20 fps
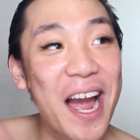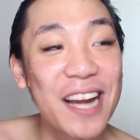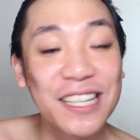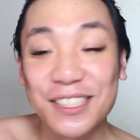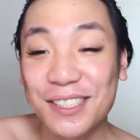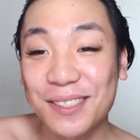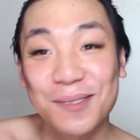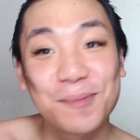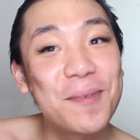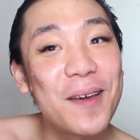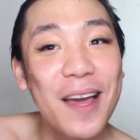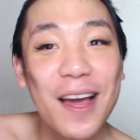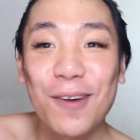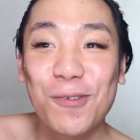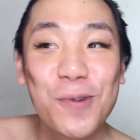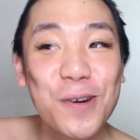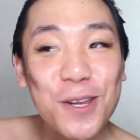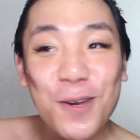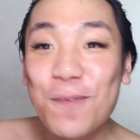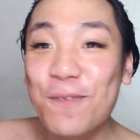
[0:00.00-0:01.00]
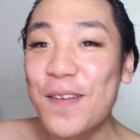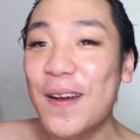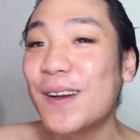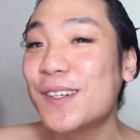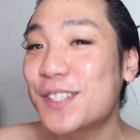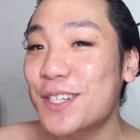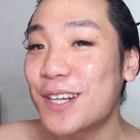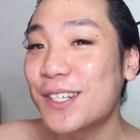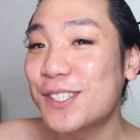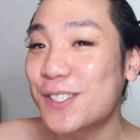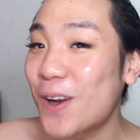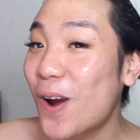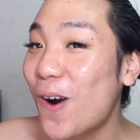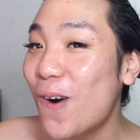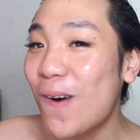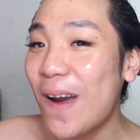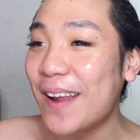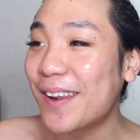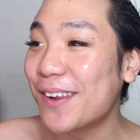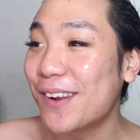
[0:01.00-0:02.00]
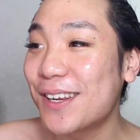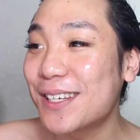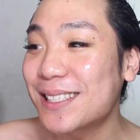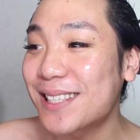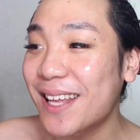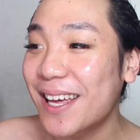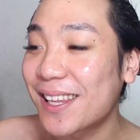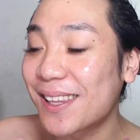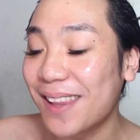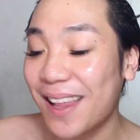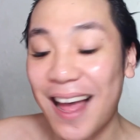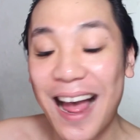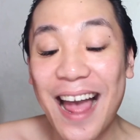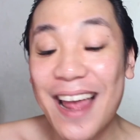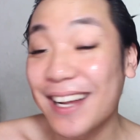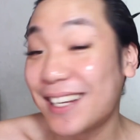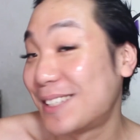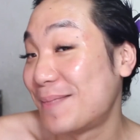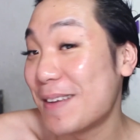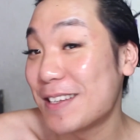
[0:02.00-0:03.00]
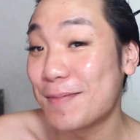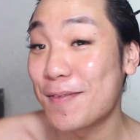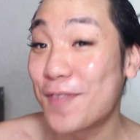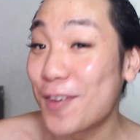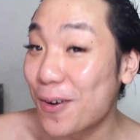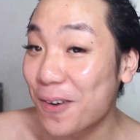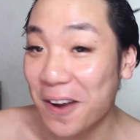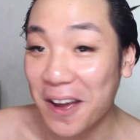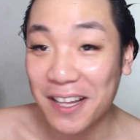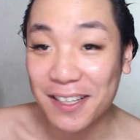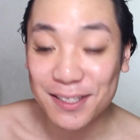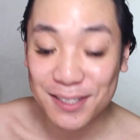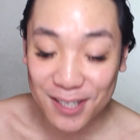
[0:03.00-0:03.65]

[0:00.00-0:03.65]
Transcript: just, when you finish a good show and you just, like, it just makes me feel good.